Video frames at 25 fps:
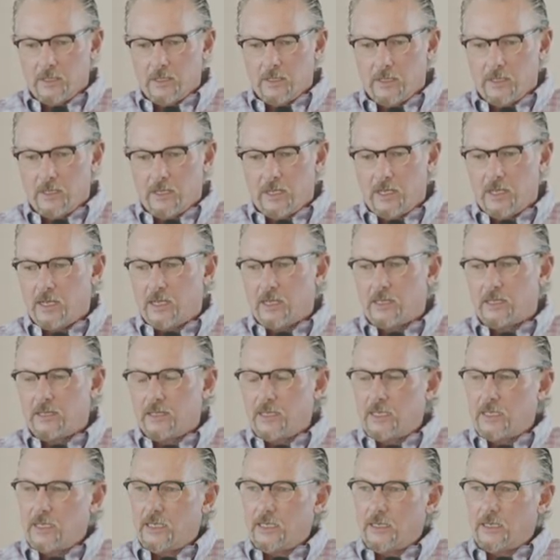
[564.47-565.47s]
And
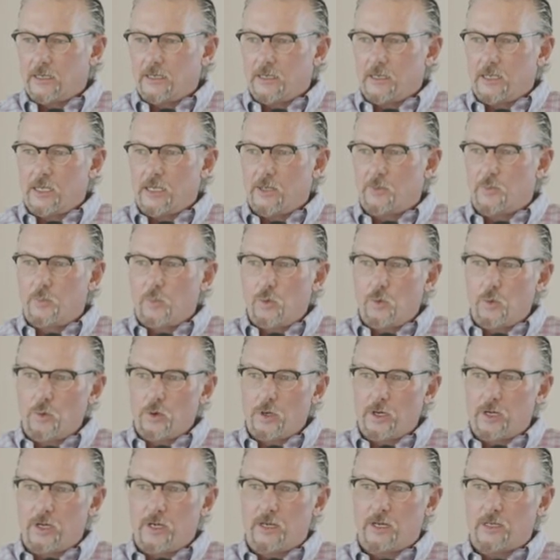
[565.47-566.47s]
the
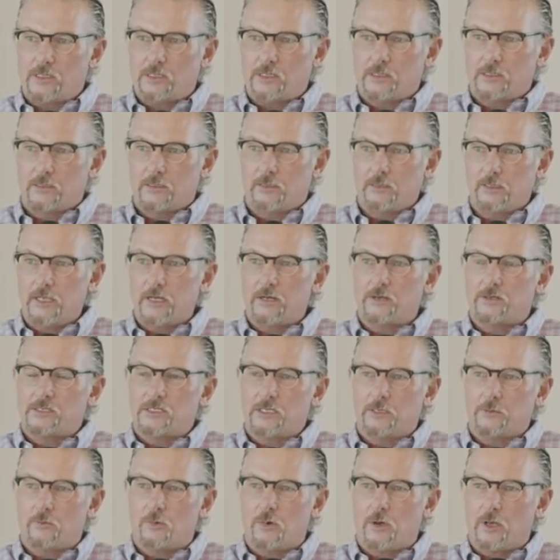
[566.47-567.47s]
important
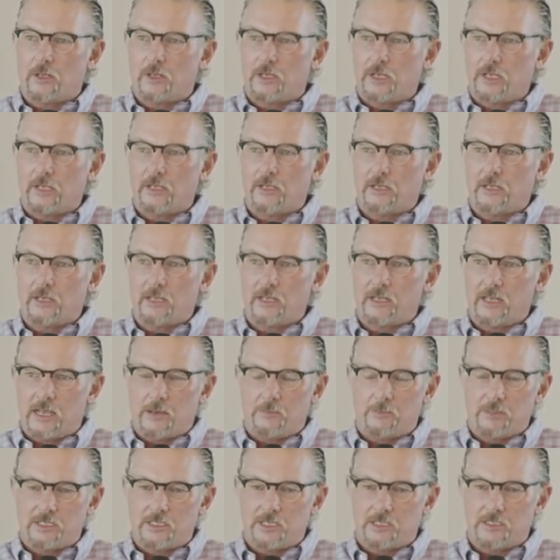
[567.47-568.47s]
leadership quality in that
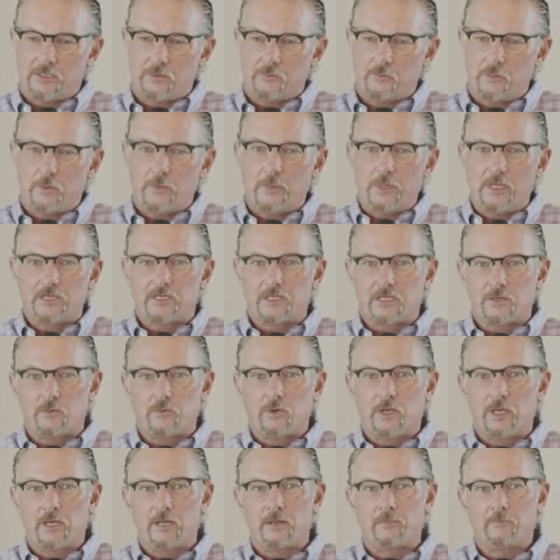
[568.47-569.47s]
position would be
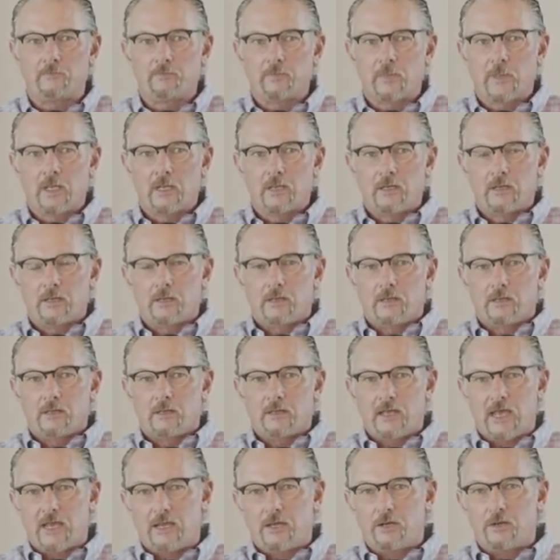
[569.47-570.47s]
someone
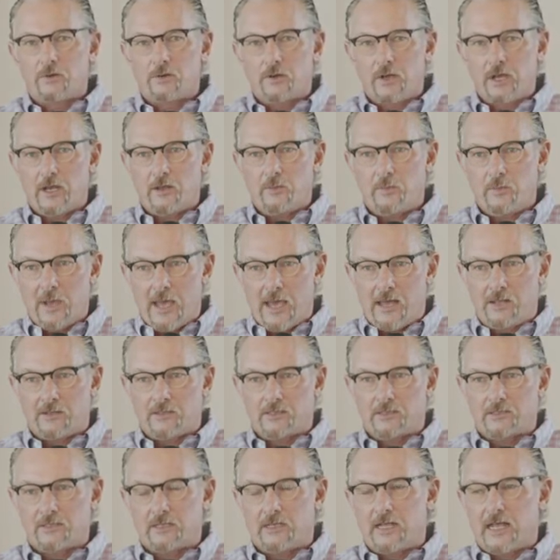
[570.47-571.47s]
that can create a
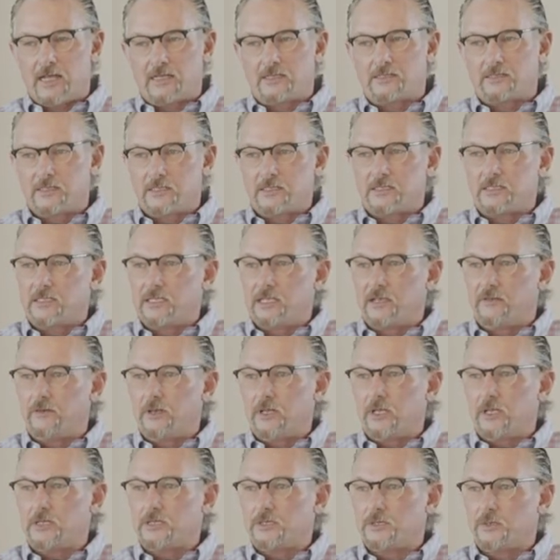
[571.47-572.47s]
balance, that has
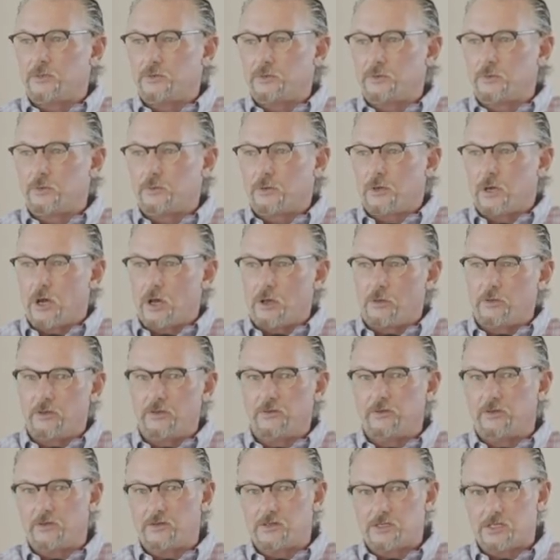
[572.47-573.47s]
sensitivity to all
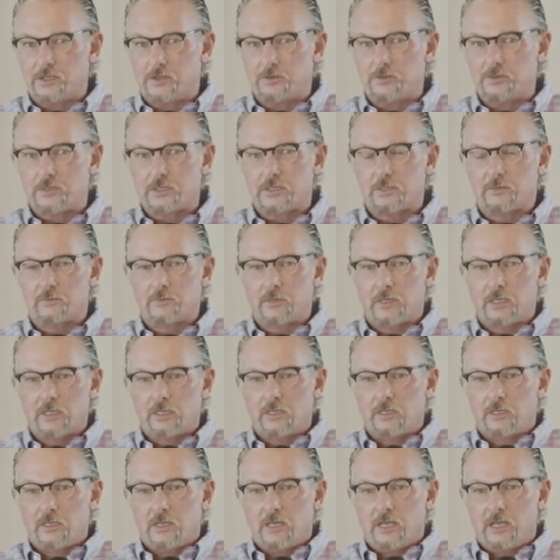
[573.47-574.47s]
those issues,
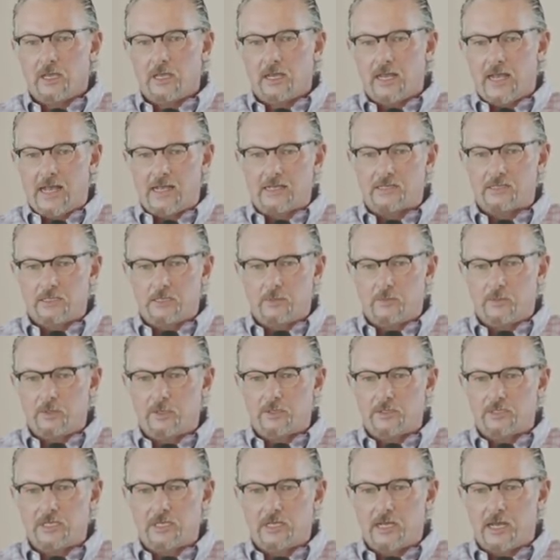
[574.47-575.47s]
and has the
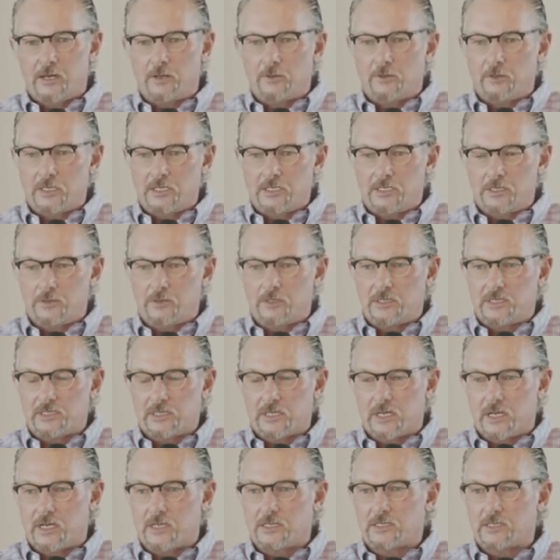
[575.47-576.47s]
ability not only to
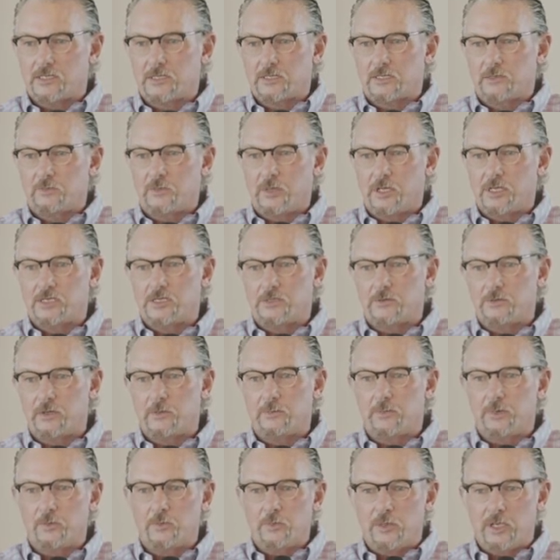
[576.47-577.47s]
discuss, but to
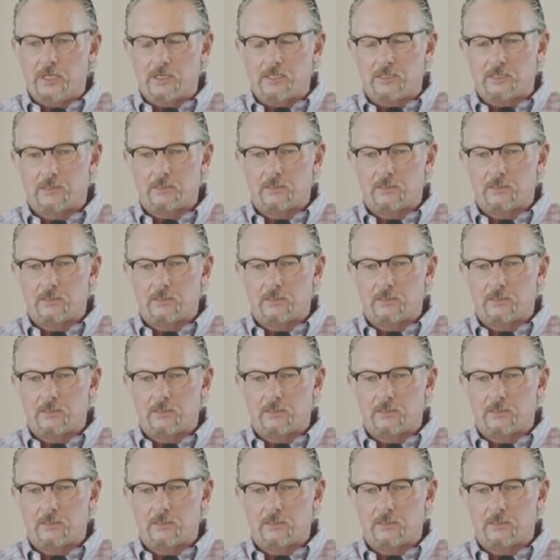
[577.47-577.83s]
implement